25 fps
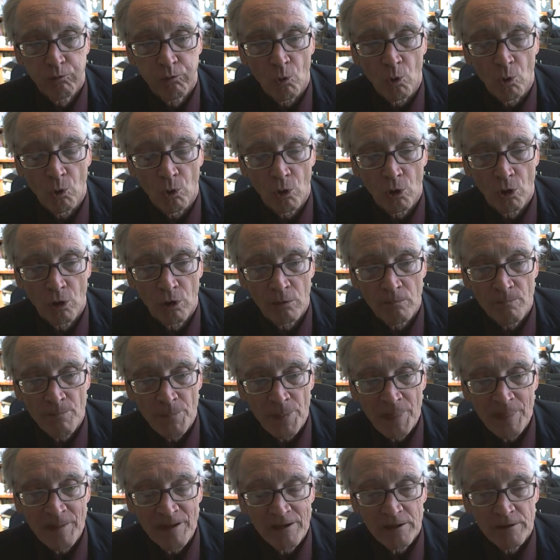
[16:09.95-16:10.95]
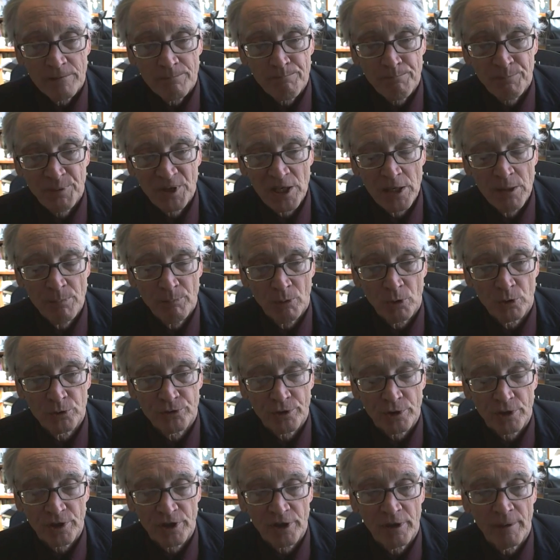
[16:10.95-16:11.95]
for people
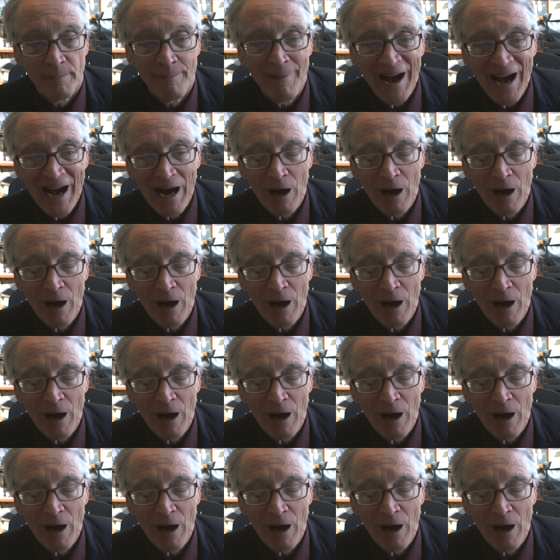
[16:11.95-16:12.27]
to come